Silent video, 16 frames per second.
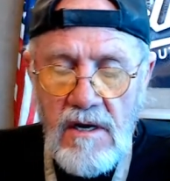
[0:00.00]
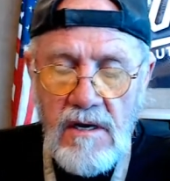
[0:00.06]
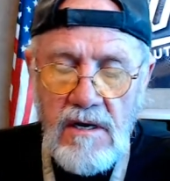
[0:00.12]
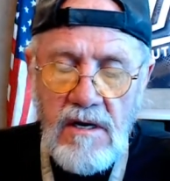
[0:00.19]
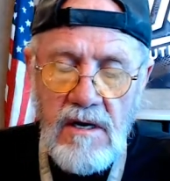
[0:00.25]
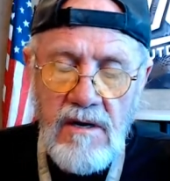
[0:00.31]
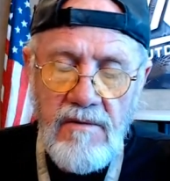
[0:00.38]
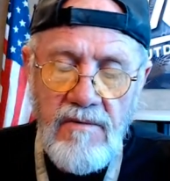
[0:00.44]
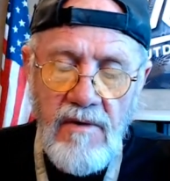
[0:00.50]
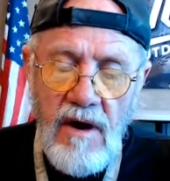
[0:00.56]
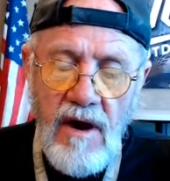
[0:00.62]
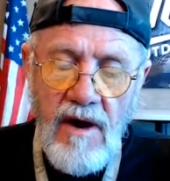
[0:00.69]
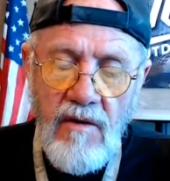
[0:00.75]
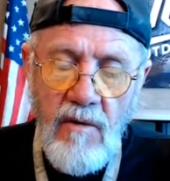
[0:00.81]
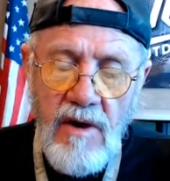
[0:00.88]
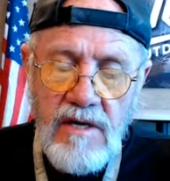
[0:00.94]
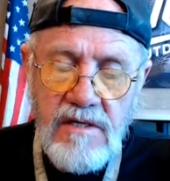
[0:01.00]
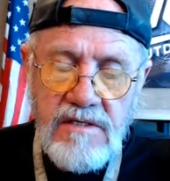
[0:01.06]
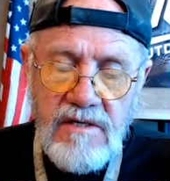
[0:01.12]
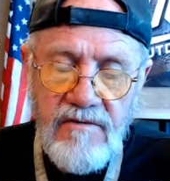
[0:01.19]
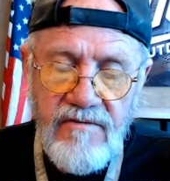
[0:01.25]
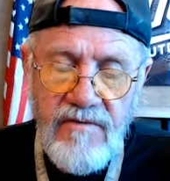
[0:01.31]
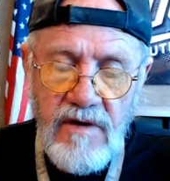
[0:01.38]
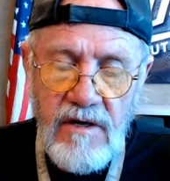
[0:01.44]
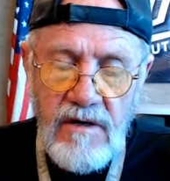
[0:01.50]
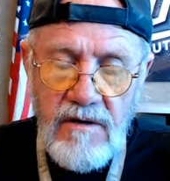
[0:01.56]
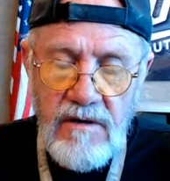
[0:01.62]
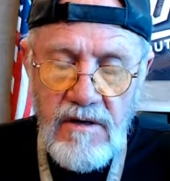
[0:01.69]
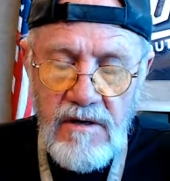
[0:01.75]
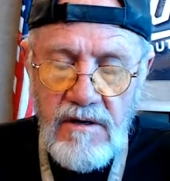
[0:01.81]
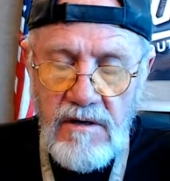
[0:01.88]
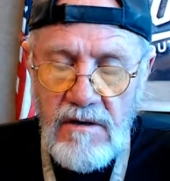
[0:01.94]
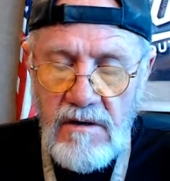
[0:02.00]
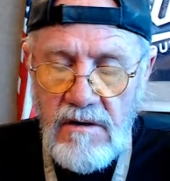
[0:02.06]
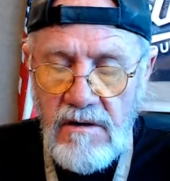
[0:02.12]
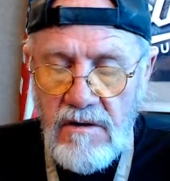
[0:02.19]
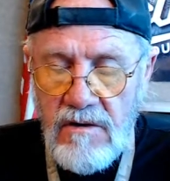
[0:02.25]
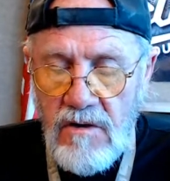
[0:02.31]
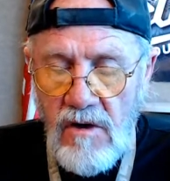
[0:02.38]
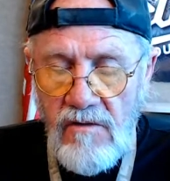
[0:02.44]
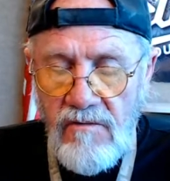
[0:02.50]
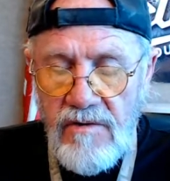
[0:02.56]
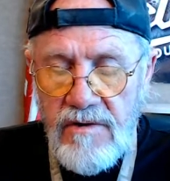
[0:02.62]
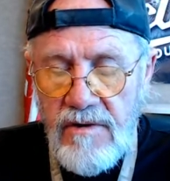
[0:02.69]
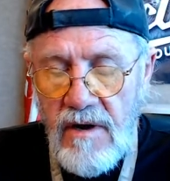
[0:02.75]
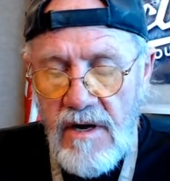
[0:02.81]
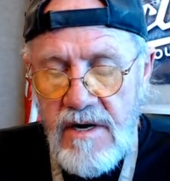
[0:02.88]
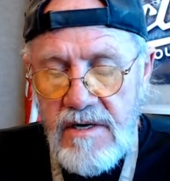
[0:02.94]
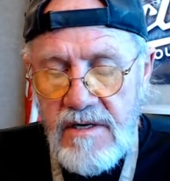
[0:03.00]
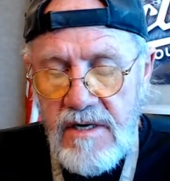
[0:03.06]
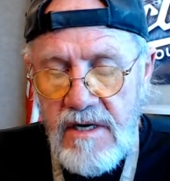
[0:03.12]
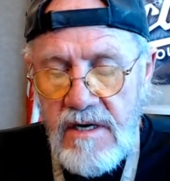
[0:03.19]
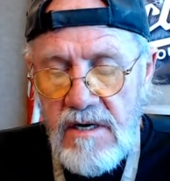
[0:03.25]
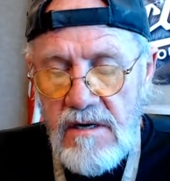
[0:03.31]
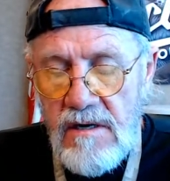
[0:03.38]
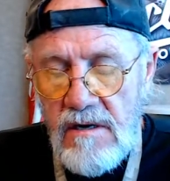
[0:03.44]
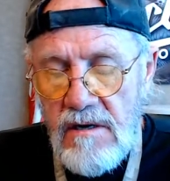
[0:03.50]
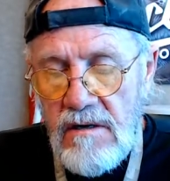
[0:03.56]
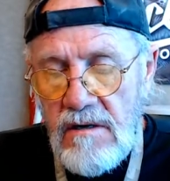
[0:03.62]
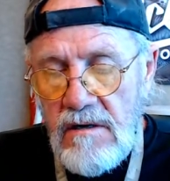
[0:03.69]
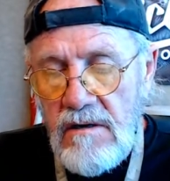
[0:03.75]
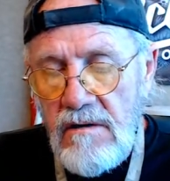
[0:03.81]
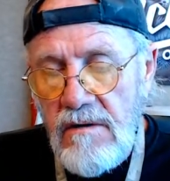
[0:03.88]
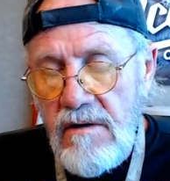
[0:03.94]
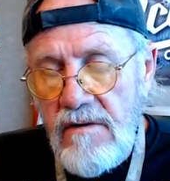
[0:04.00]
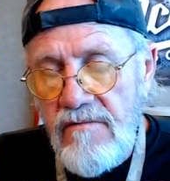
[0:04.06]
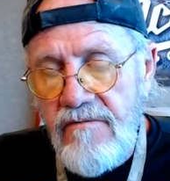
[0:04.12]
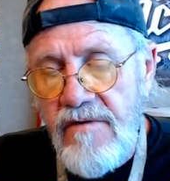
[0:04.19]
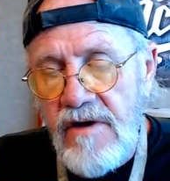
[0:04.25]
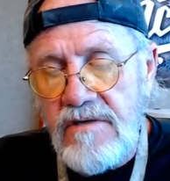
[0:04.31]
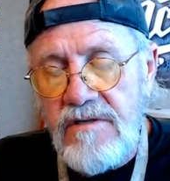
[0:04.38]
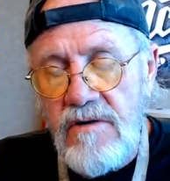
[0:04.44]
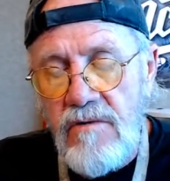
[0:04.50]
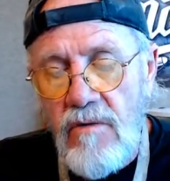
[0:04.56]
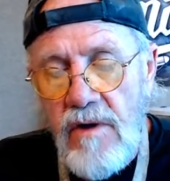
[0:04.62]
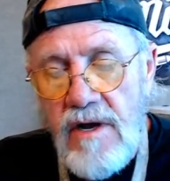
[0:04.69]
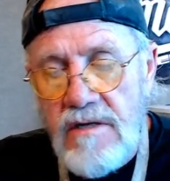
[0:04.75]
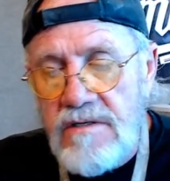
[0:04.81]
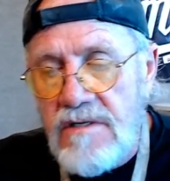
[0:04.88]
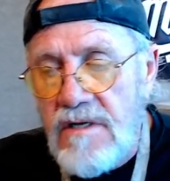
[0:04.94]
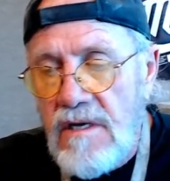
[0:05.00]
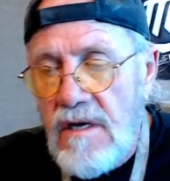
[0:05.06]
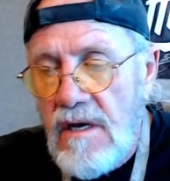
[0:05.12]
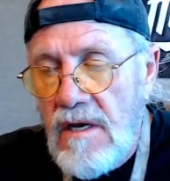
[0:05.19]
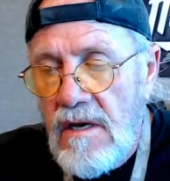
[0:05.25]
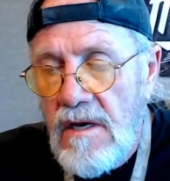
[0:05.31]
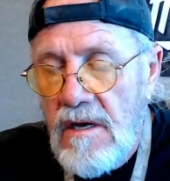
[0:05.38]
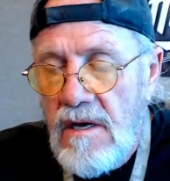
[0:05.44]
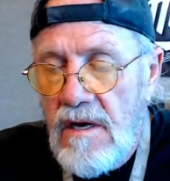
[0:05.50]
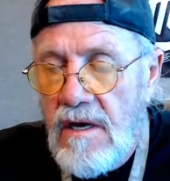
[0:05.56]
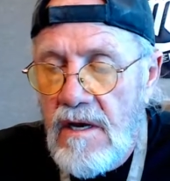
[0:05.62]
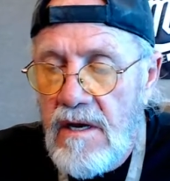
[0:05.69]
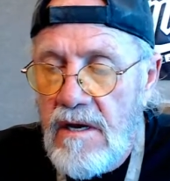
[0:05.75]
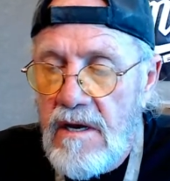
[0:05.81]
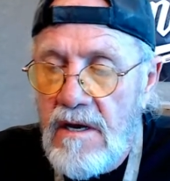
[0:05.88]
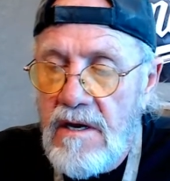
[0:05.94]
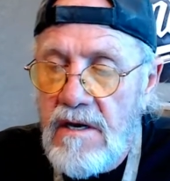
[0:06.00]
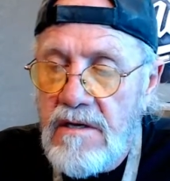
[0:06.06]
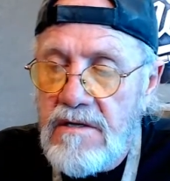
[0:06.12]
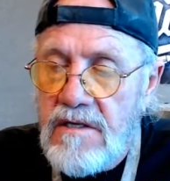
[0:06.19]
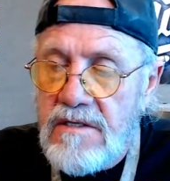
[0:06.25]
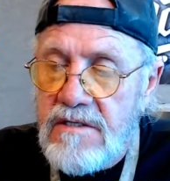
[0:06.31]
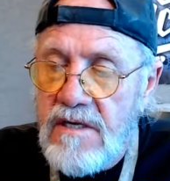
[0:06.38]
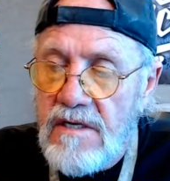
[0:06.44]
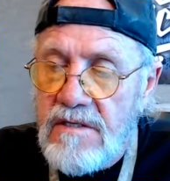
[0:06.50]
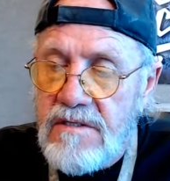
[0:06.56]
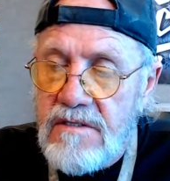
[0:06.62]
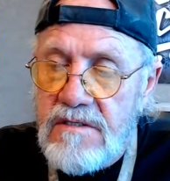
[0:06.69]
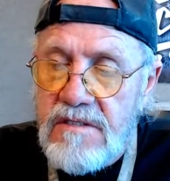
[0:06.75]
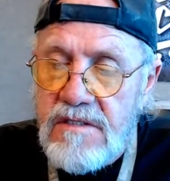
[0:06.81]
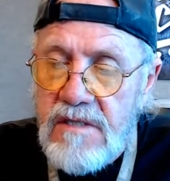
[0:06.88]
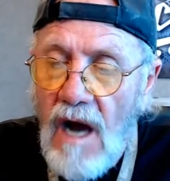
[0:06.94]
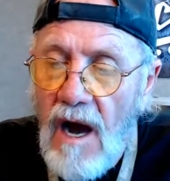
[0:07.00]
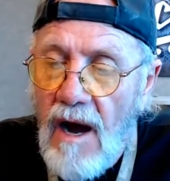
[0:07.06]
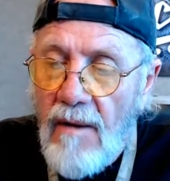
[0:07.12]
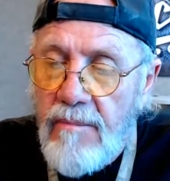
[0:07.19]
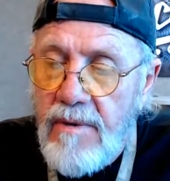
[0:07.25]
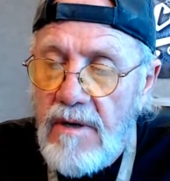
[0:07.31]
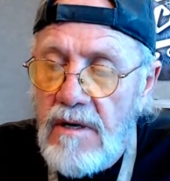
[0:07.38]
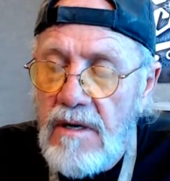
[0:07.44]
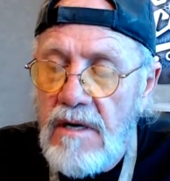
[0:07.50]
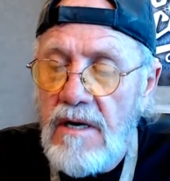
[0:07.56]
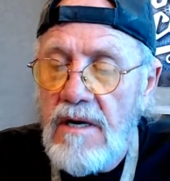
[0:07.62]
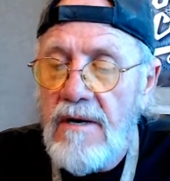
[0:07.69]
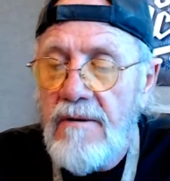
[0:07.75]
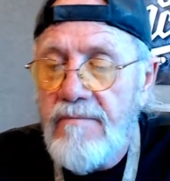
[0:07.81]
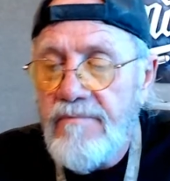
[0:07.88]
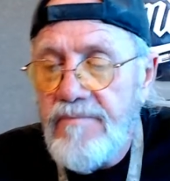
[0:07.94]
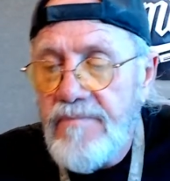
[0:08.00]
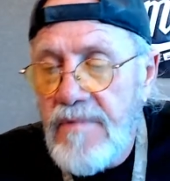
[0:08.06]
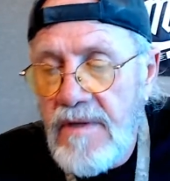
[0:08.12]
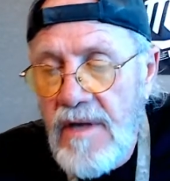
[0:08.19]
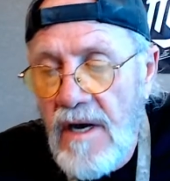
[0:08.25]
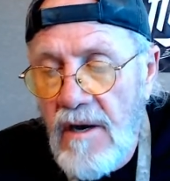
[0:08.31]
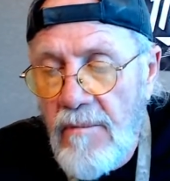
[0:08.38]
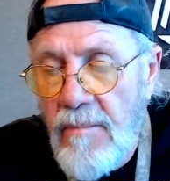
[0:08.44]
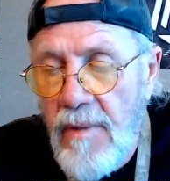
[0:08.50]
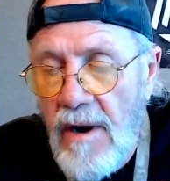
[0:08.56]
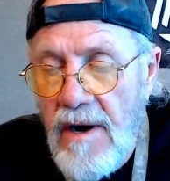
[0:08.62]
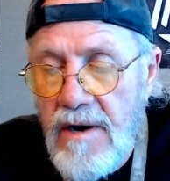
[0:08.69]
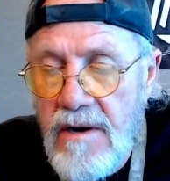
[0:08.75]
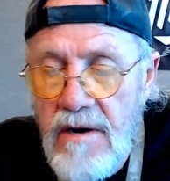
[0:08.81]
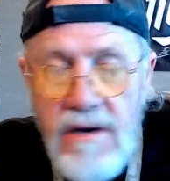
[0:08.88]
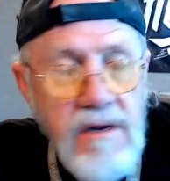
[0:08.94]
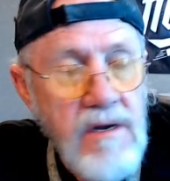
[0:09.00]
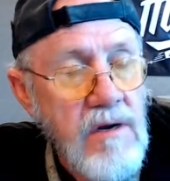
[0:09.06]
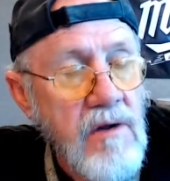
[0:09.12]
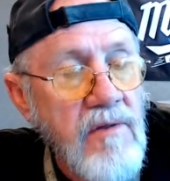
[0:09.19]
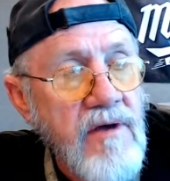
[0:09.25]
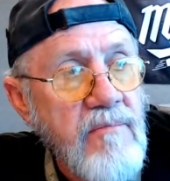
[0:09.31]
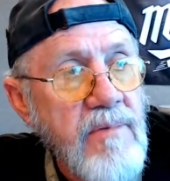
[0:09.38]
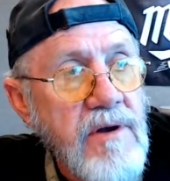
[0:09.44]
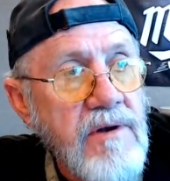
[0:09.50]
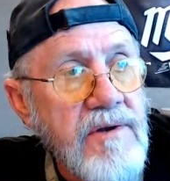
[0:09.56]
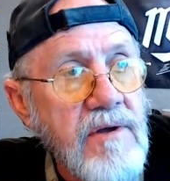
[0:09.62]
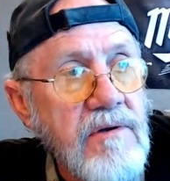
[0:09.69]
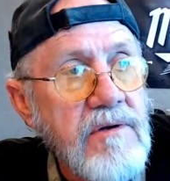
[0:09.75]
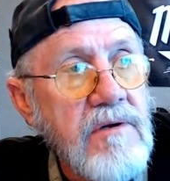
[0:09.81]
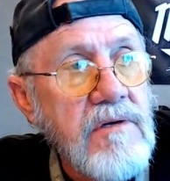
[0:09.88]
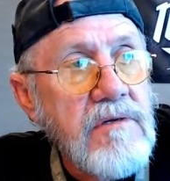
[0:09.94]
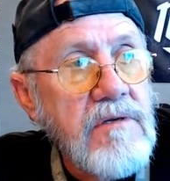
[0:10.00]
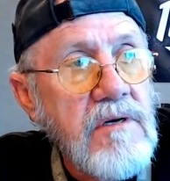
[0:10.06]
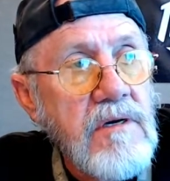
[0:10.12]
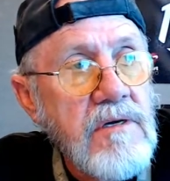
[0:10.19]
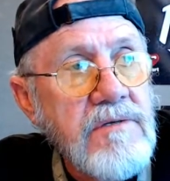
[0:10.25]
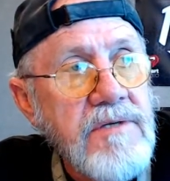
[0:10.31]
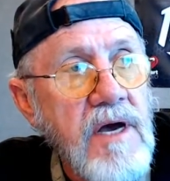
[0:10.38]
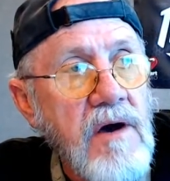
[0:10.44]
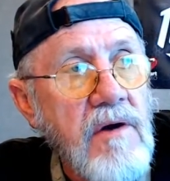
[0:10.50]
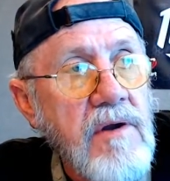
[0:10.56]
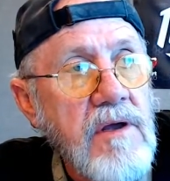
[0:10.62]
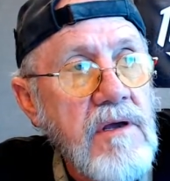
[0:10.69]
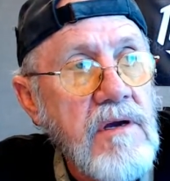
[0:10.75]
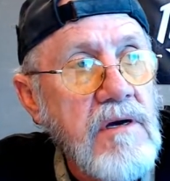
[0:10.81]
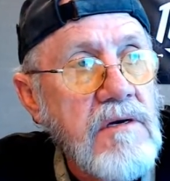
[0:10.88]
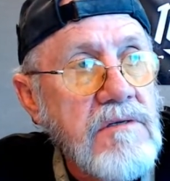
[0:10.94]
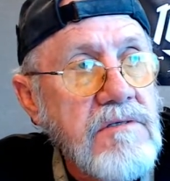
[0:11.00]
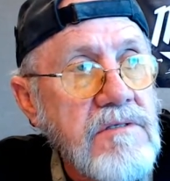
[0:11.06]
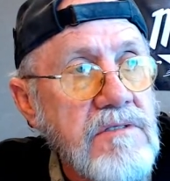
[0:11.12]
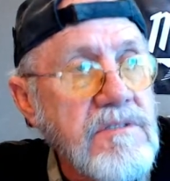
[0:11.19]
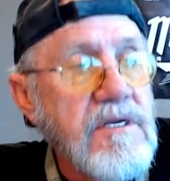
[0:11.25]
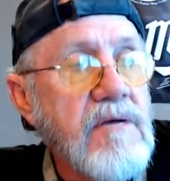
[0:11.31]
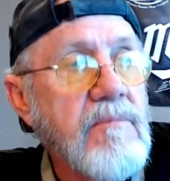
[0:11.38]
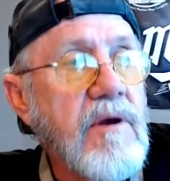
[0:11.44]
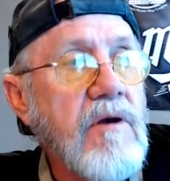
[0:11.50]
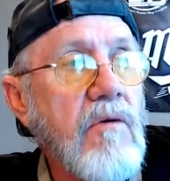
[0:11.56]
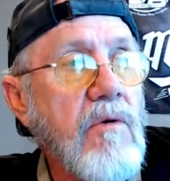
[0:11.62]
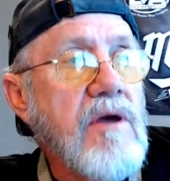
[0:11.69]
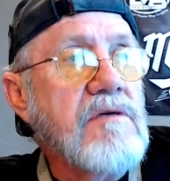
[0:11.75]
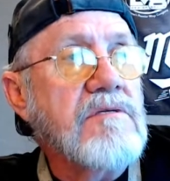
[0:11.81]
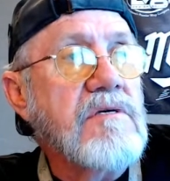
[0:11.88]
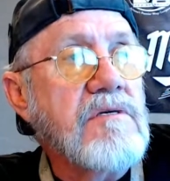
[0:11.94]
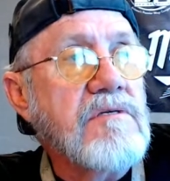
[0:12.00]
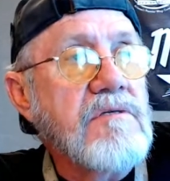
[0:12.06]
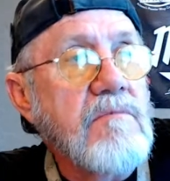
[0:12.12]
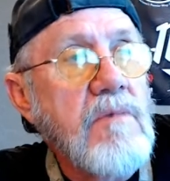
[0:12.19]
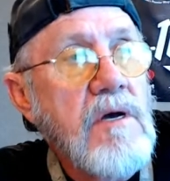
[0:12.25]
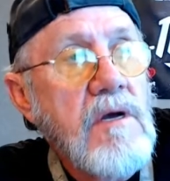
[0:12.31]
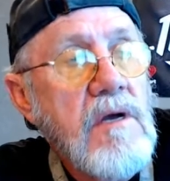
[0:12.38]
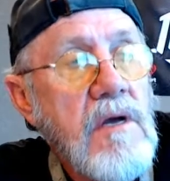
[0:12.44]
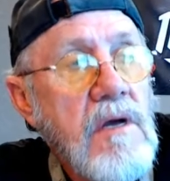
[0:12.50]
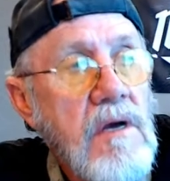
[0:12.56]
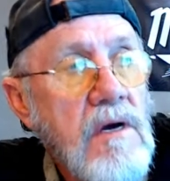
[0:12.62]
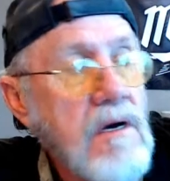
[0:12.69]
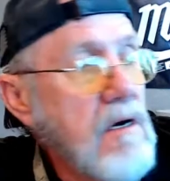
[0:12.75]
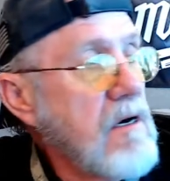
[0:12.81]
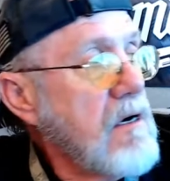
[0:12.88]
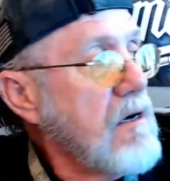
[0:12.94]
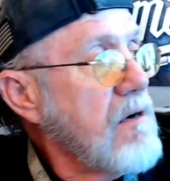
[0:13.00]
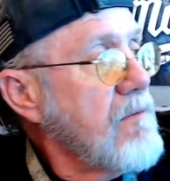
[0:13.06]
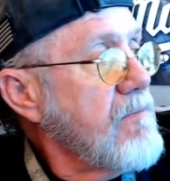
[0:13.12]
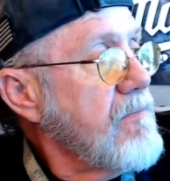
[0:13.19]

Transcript: Higher rates of COVID-19 infection rates, and it just doesn't stop. Now Biden, they've been touting systemic racism. All